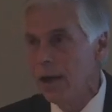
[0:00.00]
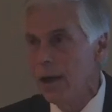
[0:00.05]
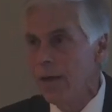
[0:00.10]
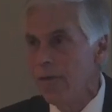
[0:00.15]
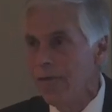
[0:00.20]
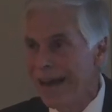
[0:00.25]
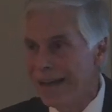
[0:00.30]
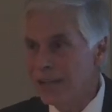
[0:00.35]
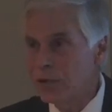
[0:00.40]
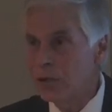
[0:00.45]

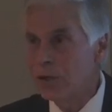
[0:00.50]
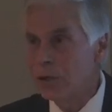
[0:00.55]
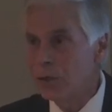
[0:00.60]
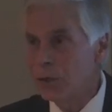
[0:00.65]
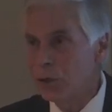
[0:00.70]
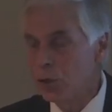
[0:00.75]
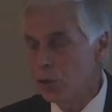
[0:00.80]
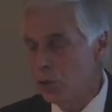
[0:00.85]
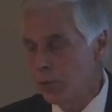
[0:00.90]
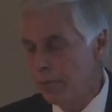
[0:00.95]
that's going to
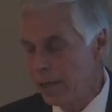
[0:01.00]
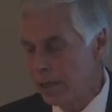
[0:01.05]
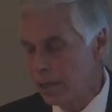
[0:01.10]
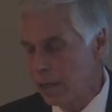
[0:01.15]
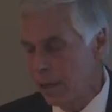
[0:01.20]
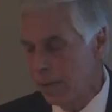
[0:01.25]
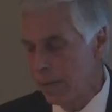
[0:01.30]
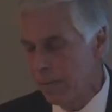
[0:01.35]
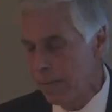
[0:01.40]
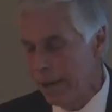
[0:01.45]
soon
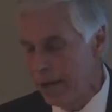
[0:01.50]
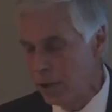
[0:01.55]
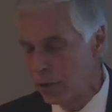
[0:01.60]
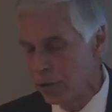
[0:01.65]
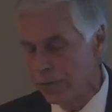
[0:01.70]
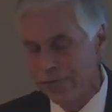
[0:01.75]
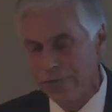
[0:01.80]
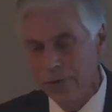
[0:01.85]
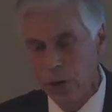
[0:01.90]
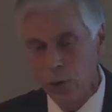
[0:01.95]
become a major
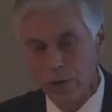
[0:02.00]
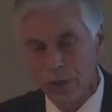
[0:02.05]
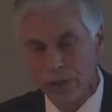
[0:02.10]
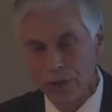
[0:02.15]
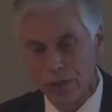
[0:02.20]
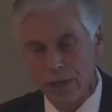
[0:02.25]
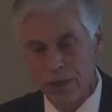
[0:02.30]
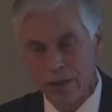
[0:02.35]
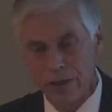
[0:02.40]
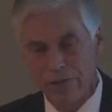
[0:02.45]
focus
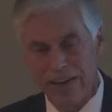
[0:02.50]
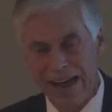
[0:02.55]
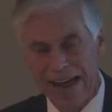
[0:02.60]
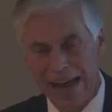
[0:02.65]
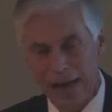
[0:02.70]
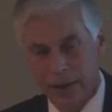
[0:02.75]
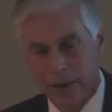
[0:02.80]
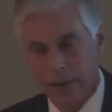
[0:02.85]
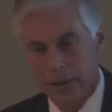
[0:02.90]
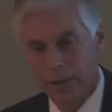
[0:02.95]
in the
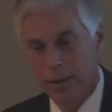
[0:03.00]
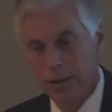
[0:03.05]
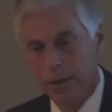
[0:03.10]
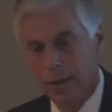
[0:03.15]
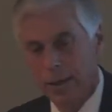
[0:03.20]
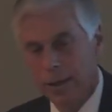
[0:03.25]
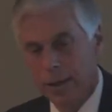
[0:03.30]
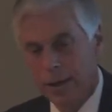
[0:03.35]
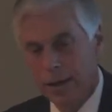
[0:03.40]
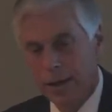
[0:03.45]
Valley.
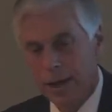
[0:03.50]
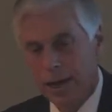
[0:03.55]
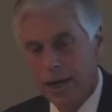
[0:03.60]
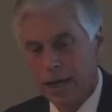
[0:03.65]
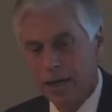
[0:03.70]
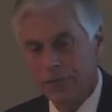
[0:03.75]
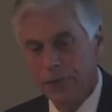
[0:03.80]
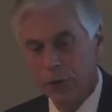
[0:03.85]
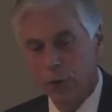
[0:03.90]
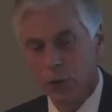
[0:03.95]
And
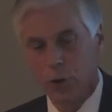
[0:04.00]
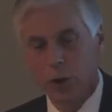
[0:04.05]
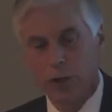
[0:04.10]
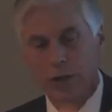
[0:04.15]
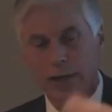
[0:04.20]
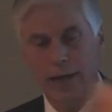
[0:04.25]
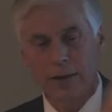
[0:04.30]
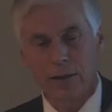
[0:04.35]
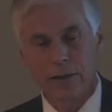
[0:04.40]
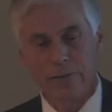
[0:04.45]
if you look
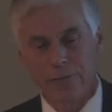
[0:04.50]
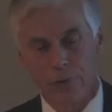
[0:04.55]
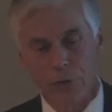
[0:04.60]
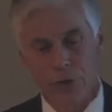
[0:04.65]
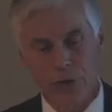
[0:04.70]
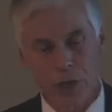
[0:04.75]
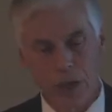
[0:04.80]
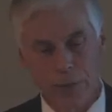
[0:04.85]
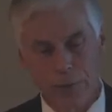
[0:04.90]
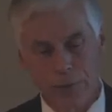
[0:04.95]
at the
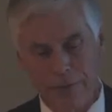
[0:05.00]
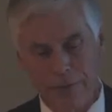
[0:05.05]
first couple